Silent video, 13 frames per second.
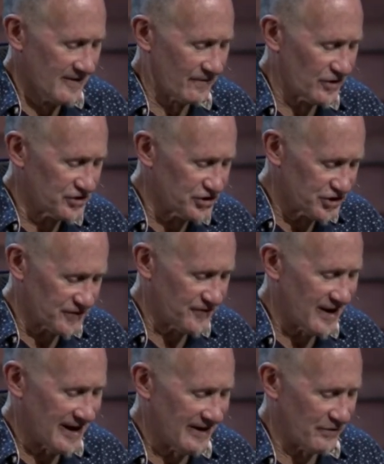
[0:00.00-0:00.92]
Verses
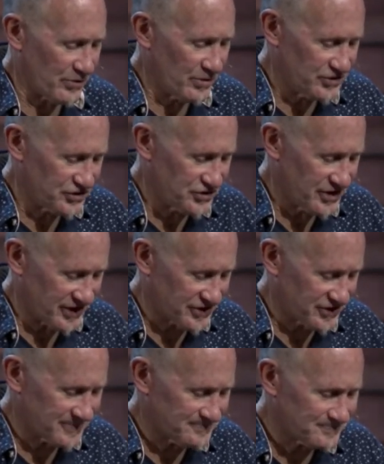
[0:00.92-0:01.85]
5 through
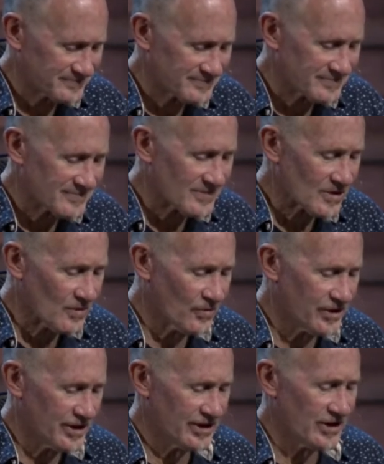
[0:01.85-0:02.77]
6
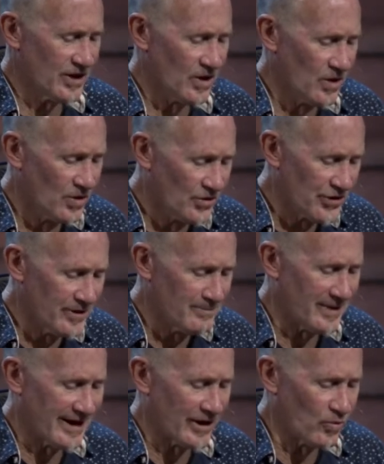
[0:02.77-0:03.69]
read, oh,
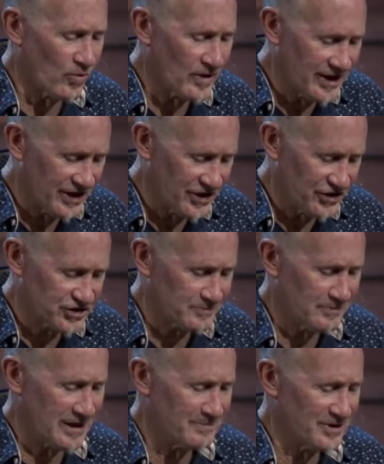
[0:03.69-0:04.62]
that my
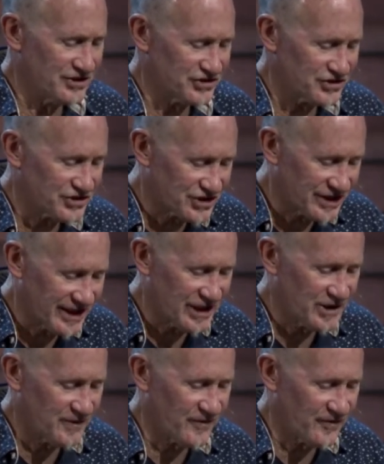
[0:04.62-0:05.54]
ways may be
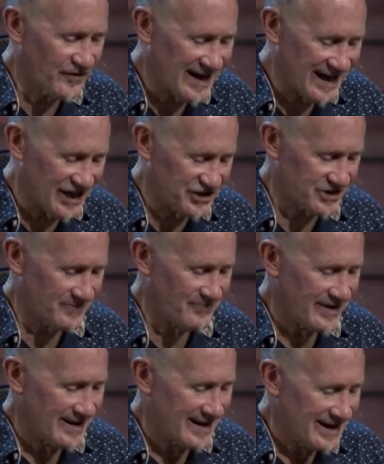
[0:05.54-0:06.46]
steadfast
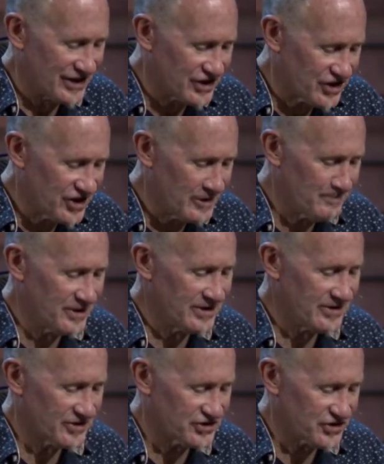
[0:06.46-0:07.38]
in
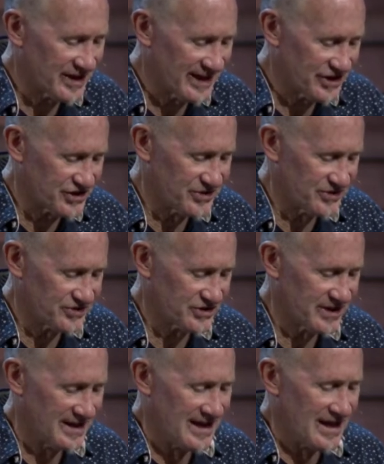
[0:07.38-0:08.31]
keeping your
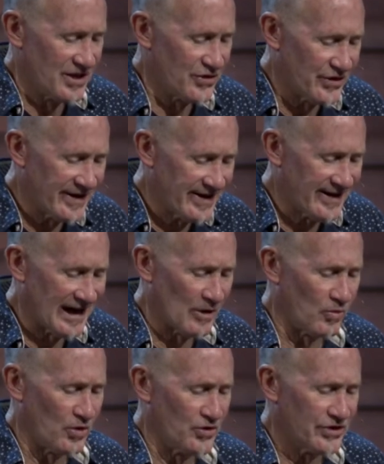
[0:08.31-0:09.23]
statutes. Then I
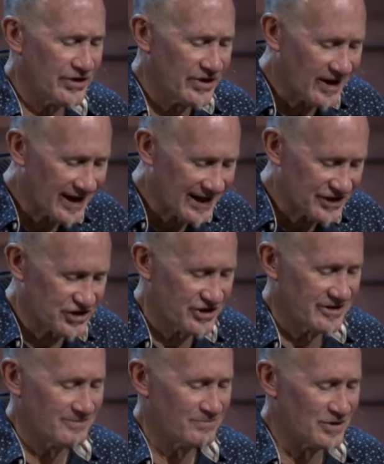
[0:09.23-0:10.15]
will not
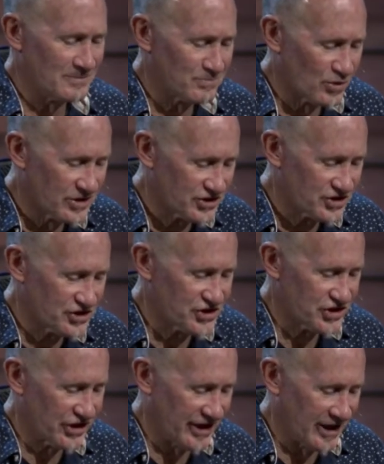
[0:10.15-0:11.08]
be put to
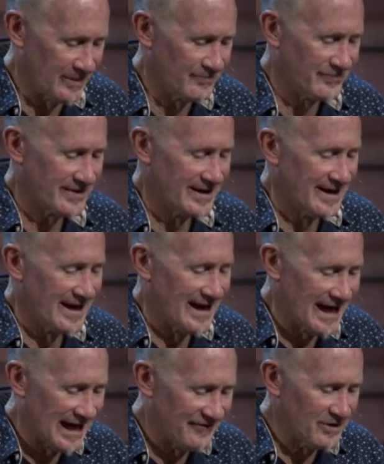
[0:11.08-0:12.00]
shame,
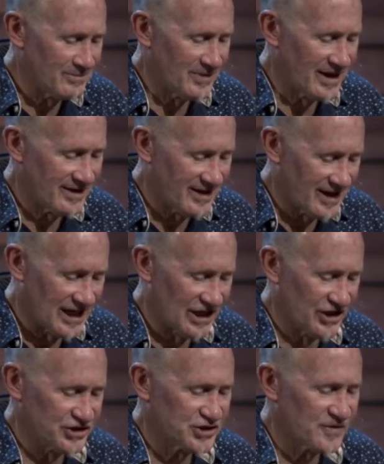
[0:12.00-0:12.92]
having my
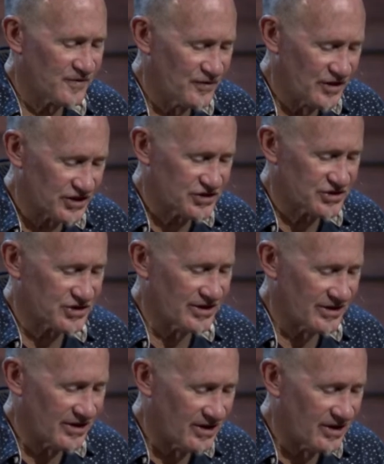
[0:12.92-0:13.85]
eyes fixed
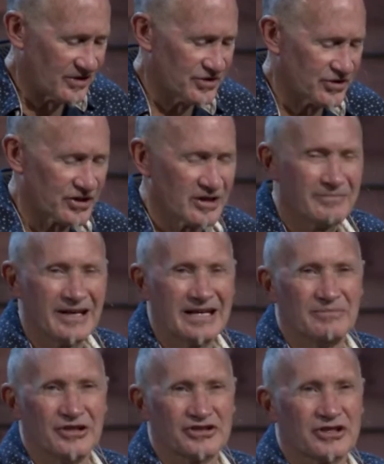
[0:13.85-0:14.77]
on all your
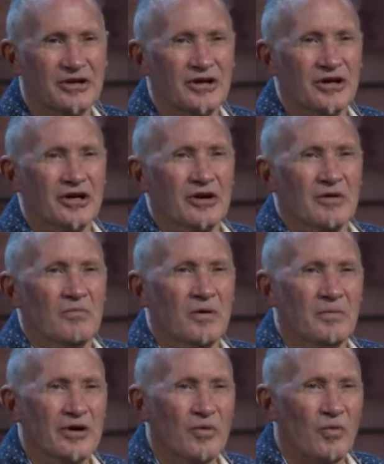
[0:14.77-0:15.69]
commandments.
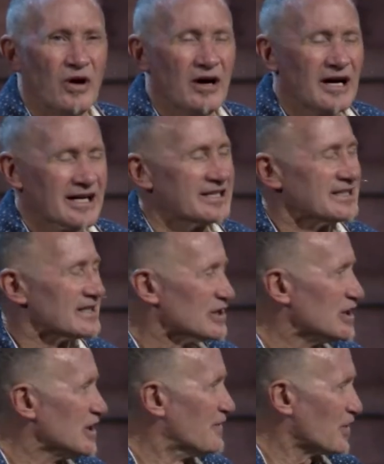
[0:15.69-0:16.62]
When we walk and
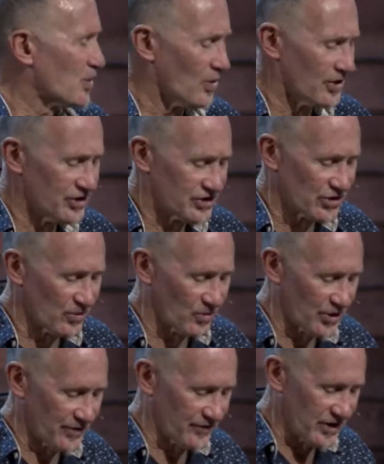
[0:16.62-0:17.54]
live according to the
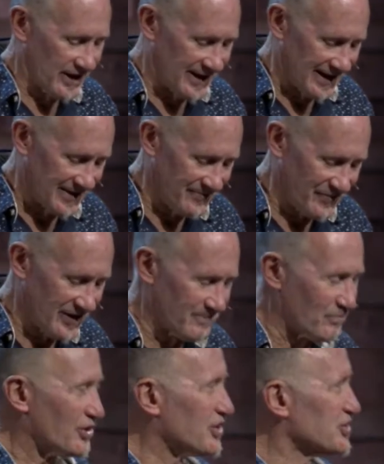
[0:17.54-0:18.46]
Word of God,
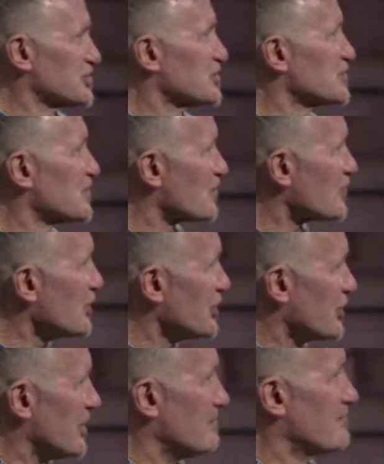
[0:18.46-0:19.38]
it brings us
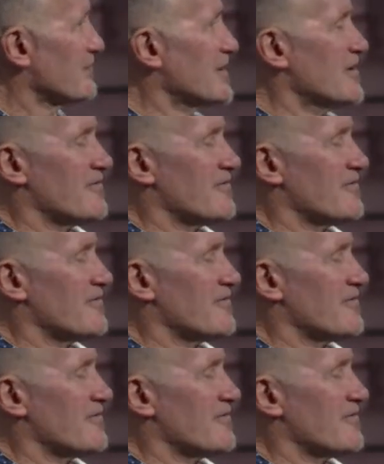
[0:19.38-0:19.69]
freedom